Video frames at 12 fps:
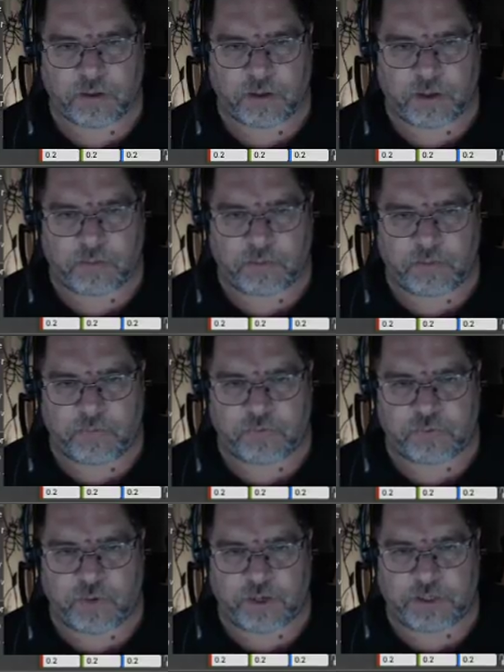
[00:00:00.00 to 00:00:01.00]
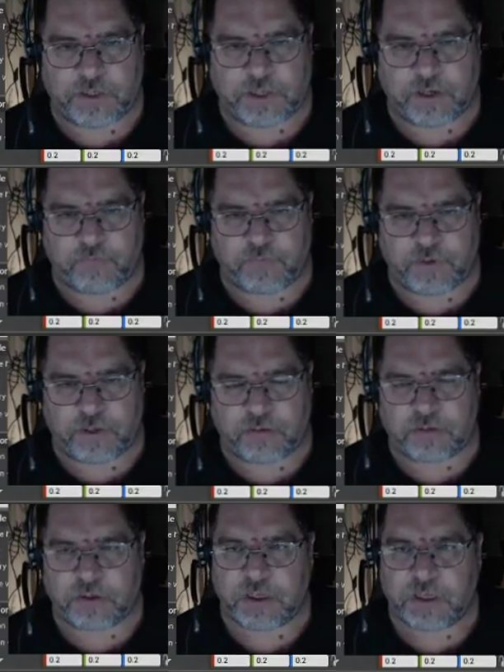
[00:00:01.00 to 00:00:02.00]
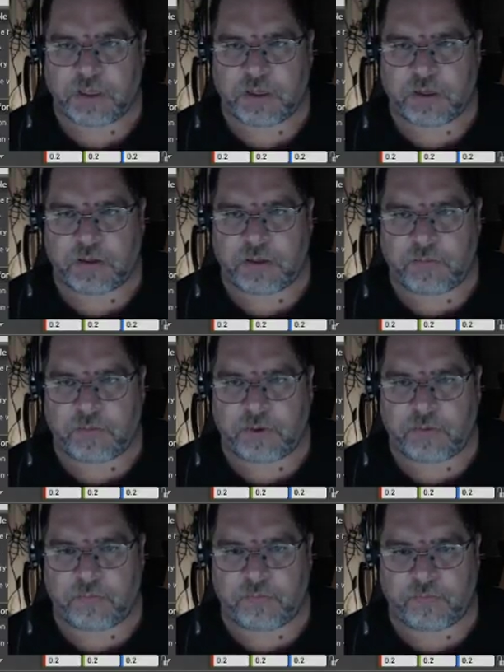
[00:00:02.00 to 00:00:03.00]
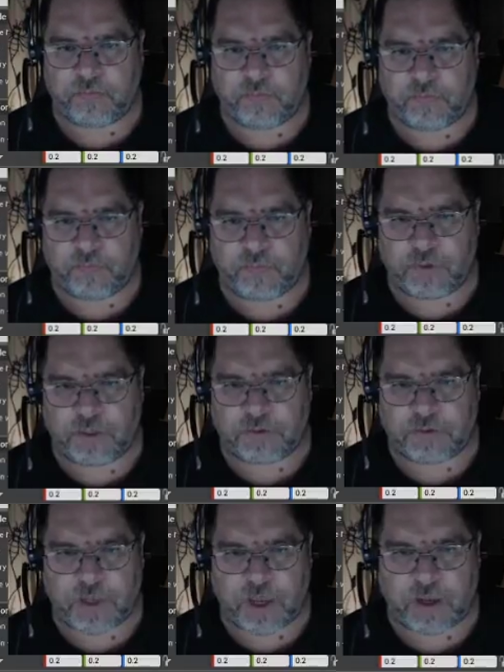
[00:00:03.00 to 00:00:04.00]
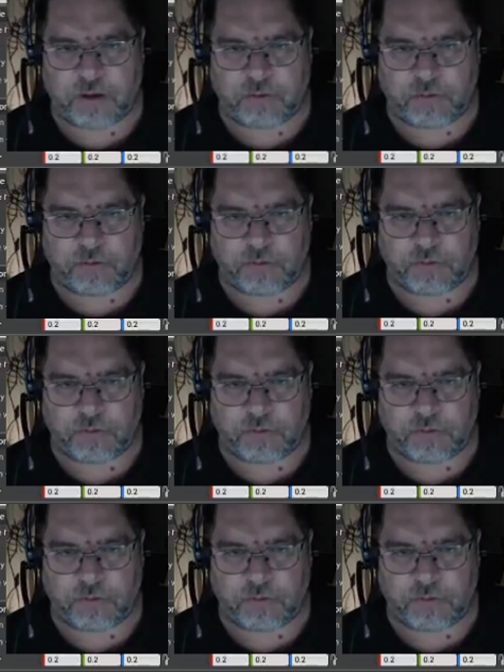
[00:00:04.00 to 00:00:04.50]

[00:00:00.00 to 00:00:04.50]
I'm going to move it to right here for now. And then I'm going to get the angle